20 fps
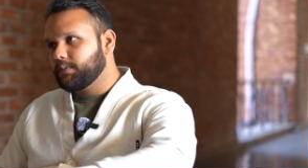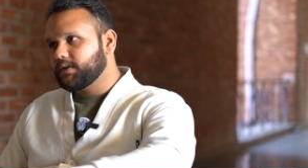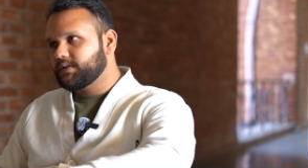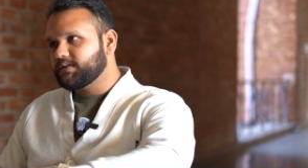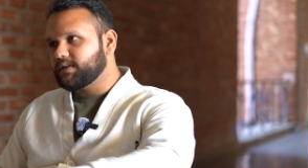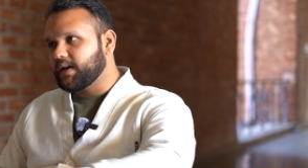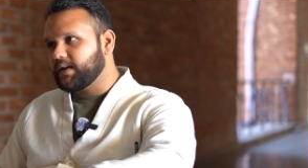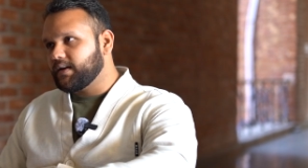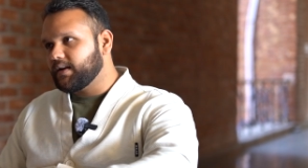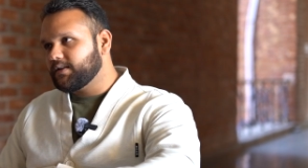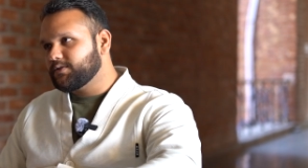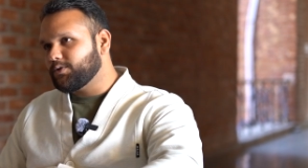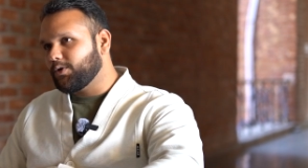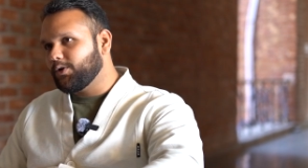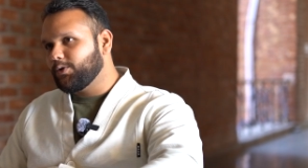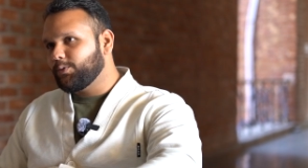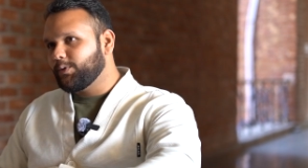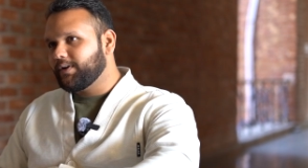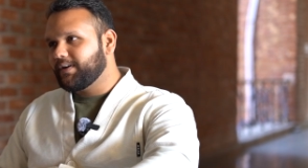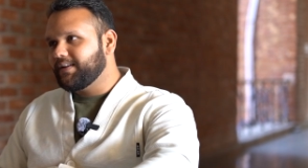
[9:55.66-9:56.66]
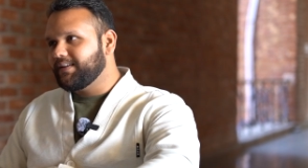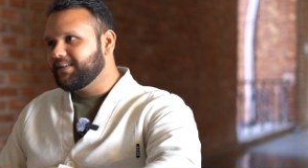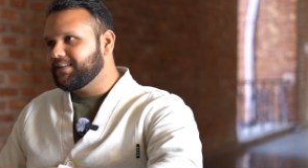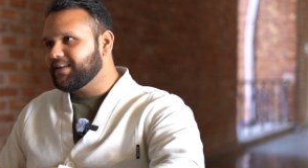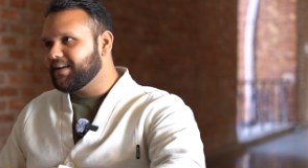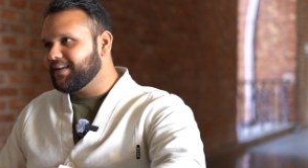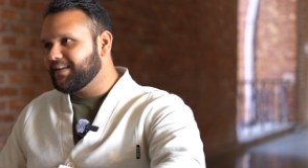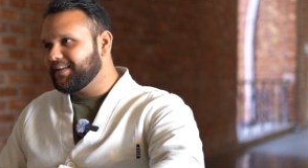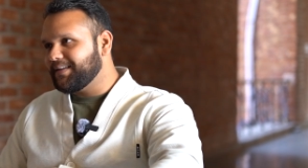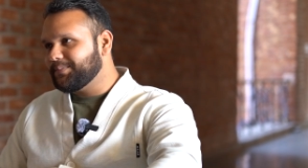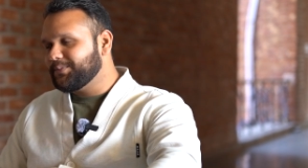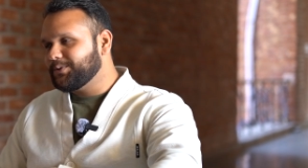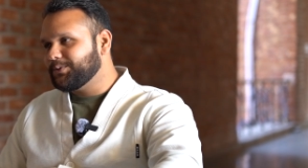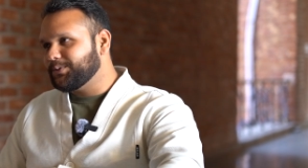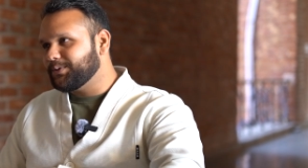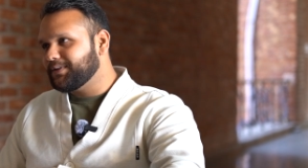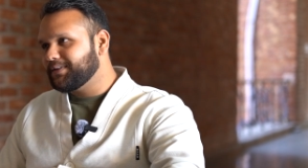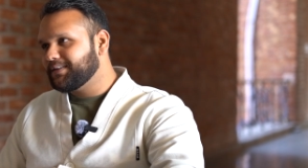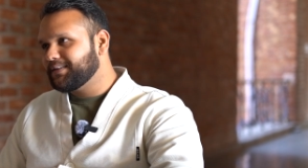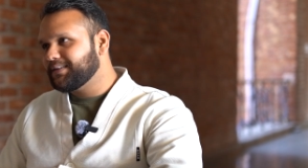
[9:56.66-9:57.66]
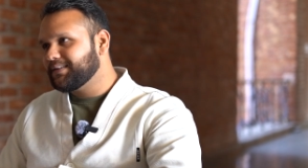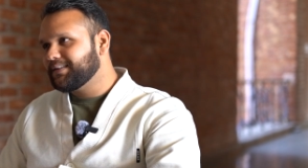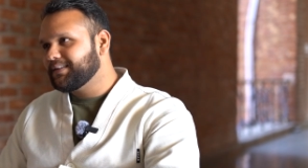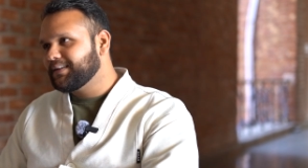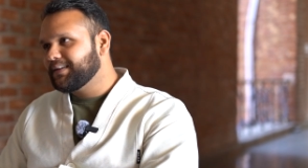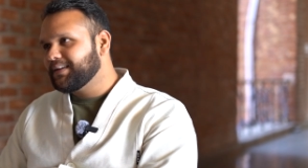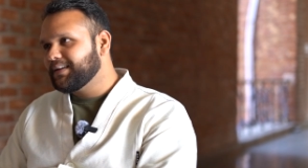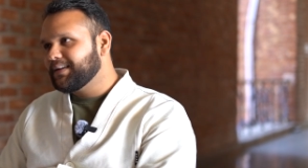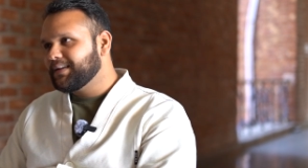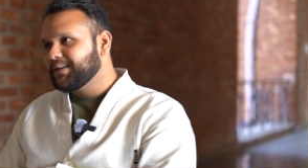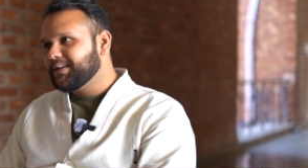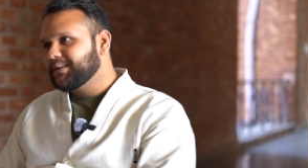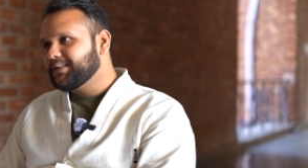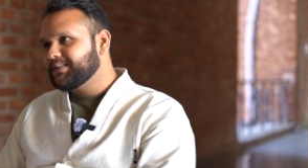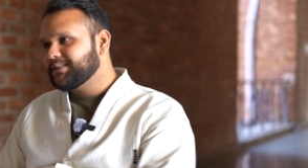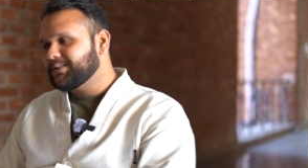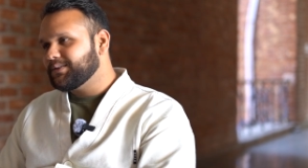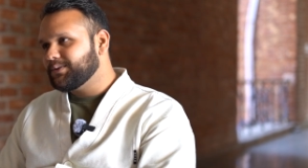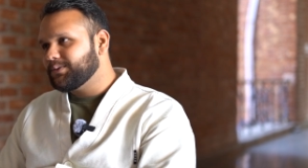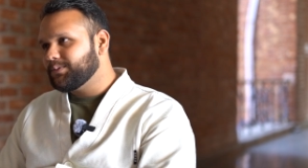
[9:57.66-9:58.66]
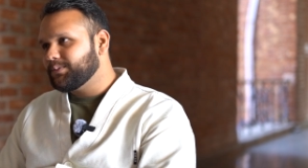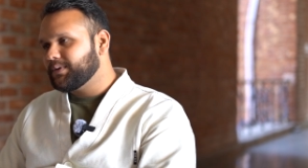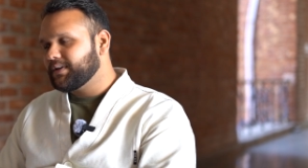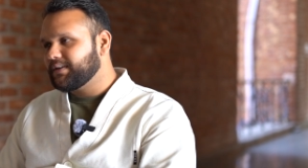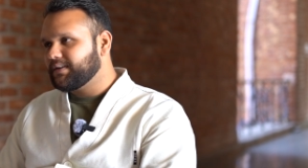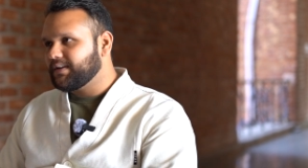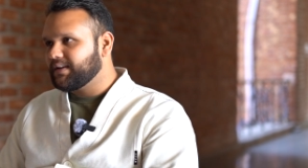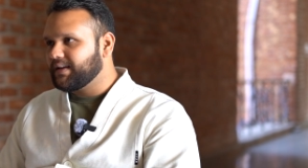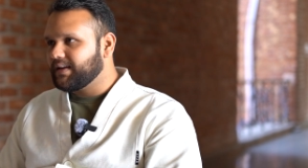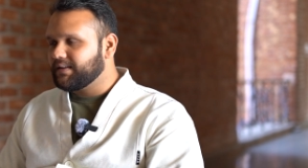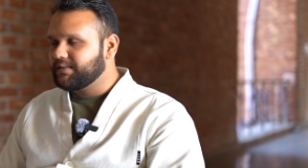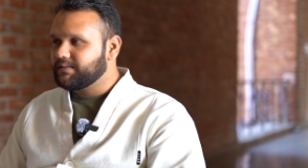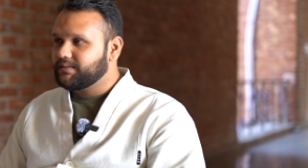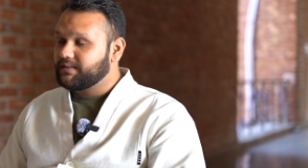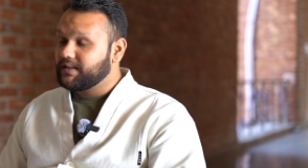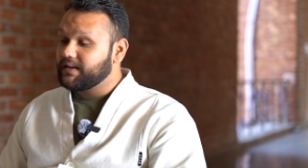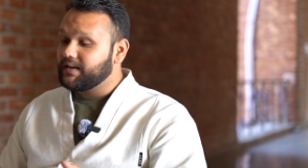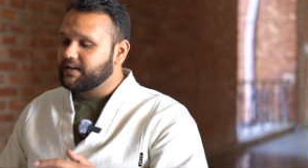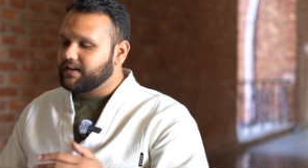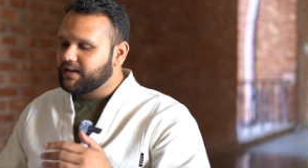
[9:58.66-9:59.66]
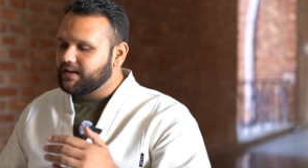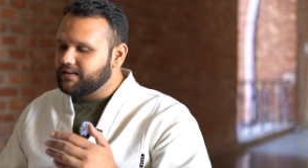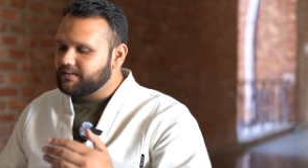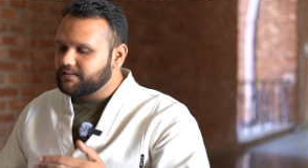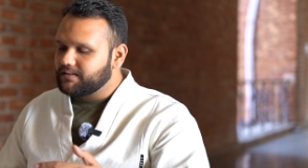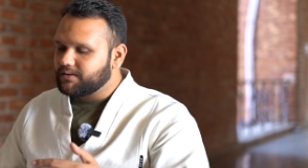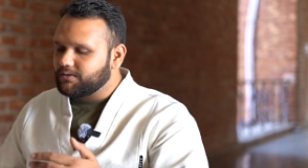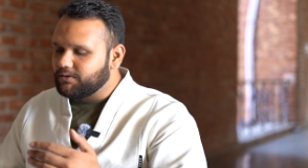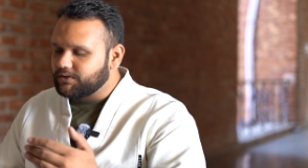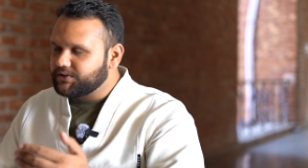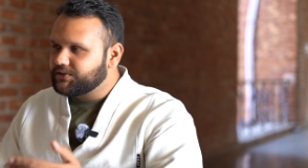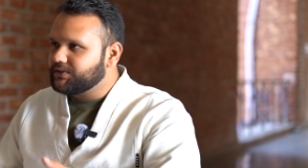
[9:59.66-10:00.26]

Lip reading: China is already in our neighborhood. So, but then again, the question